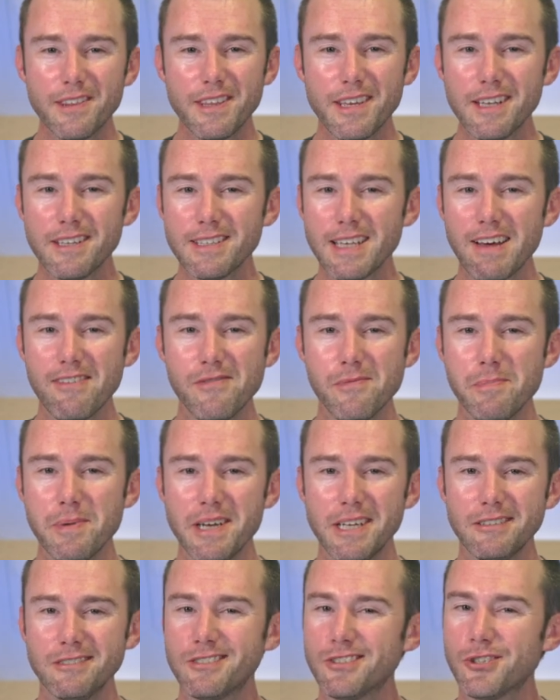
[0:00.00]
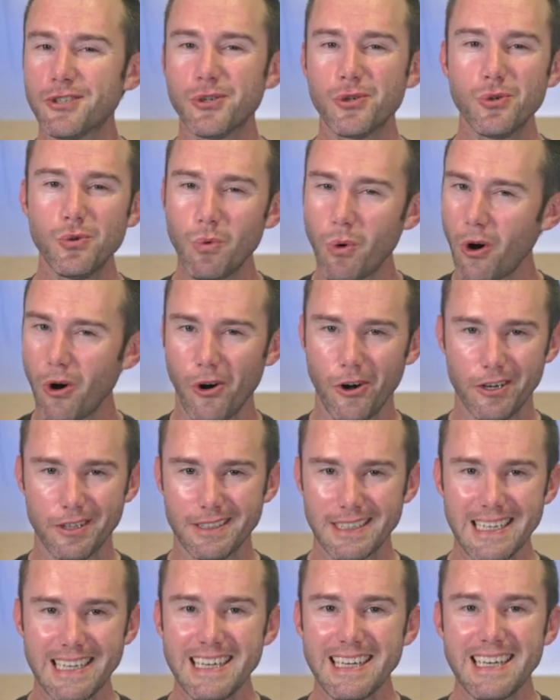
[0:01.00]
things haven't been too
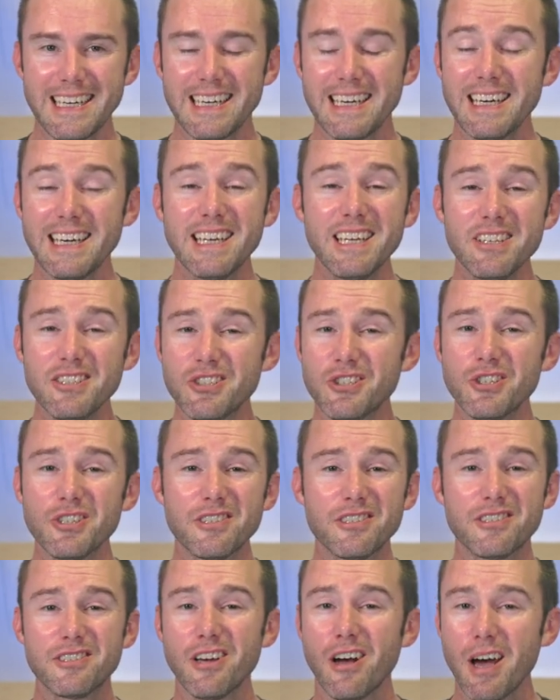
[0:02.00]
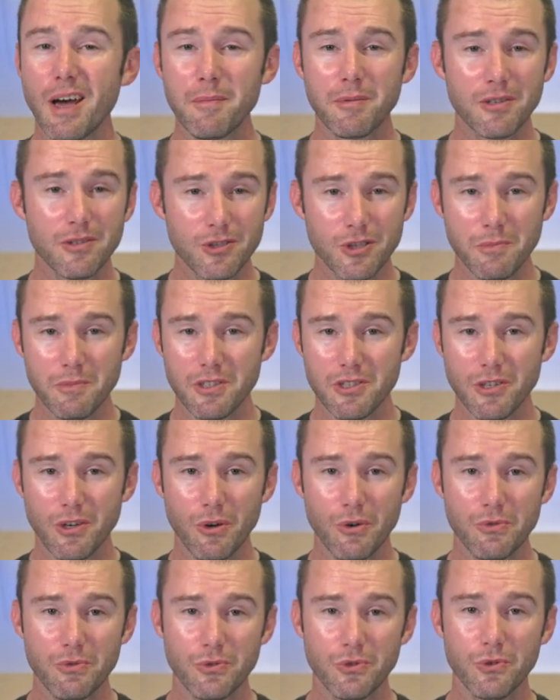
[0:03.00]
hard. It is just time consuming to
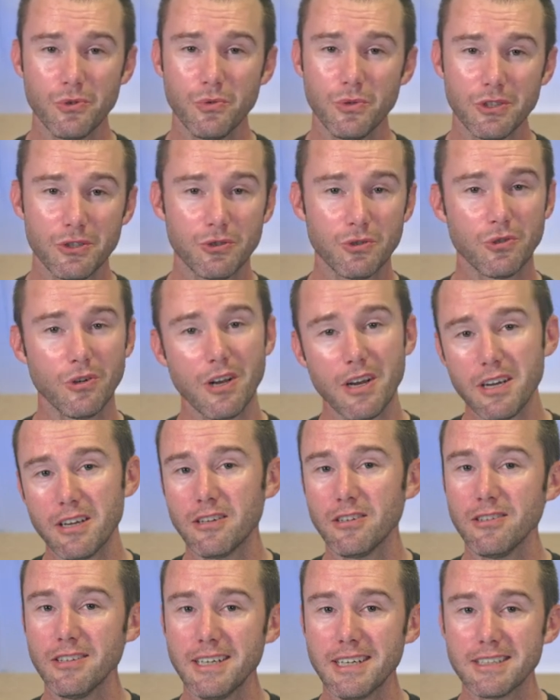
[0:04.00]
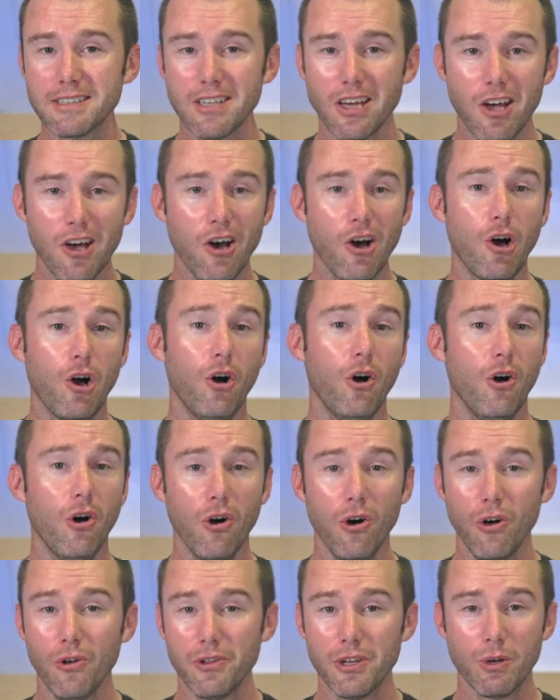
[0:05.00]
go through and try and collect
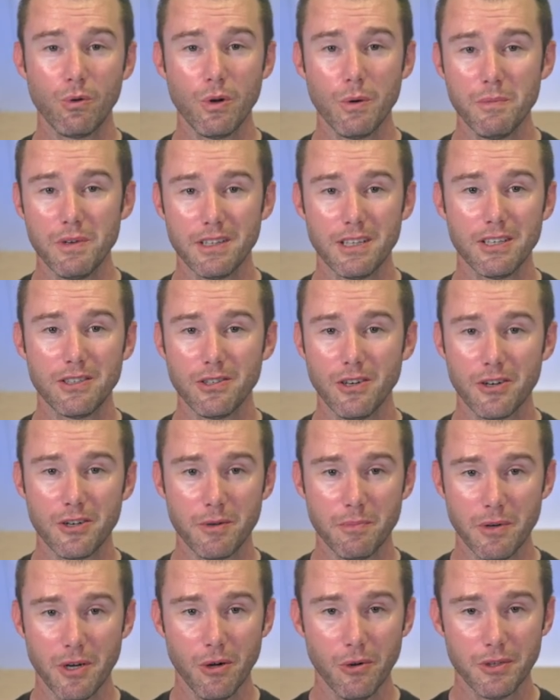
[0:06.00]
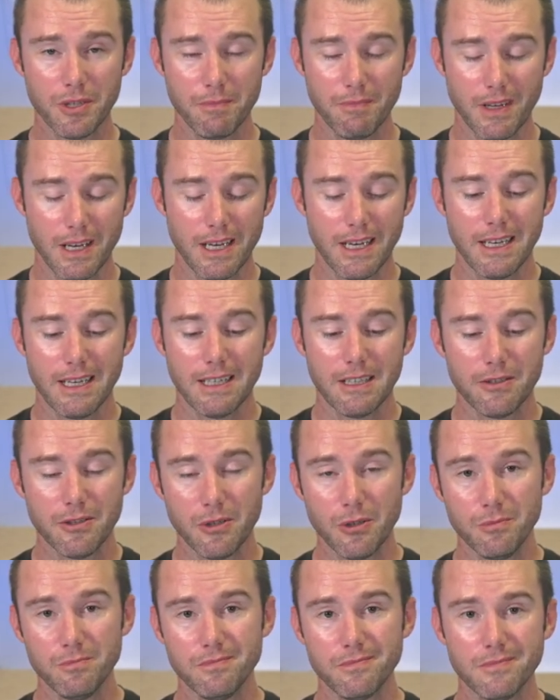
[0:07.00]
all the equipment that's on your boat.
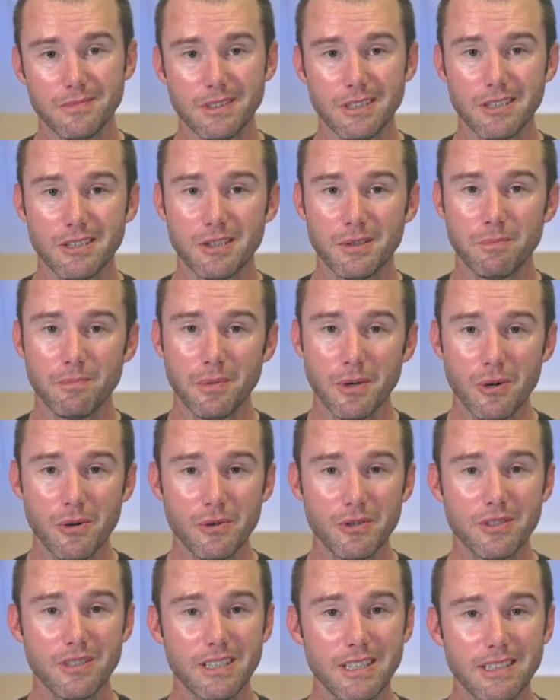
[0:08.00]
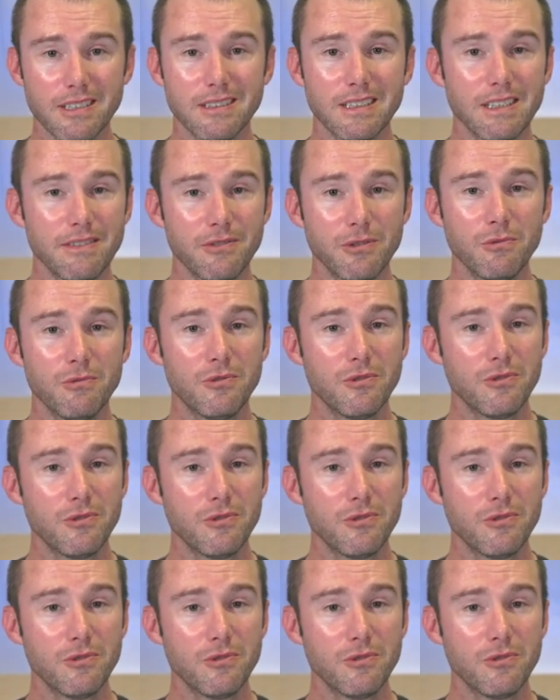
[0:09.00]
Though, I suppose that if you